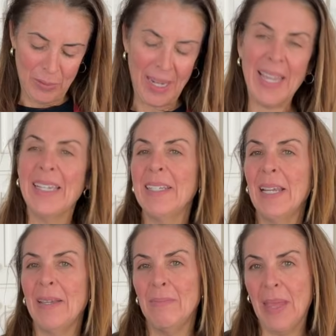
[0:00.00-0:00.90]

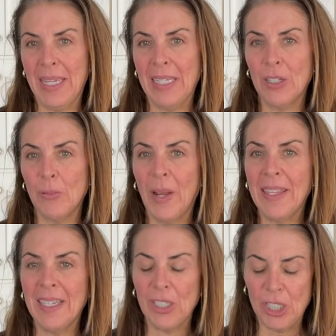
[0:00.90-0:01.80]
can make it the way
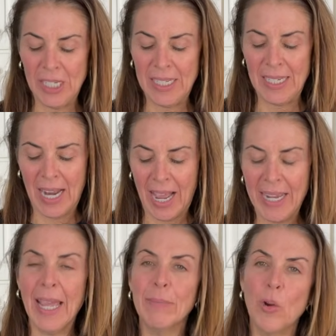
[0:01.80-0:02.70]
that she did.
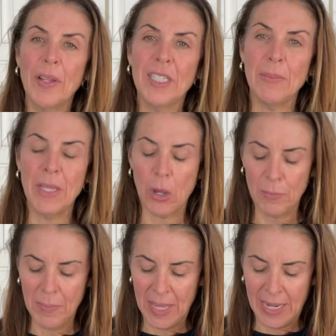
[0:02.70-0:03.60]
I am going to be
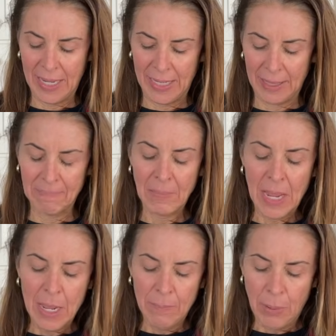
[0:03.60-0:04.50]
omitting
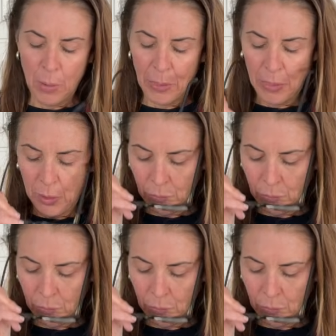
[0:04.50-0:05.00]
both the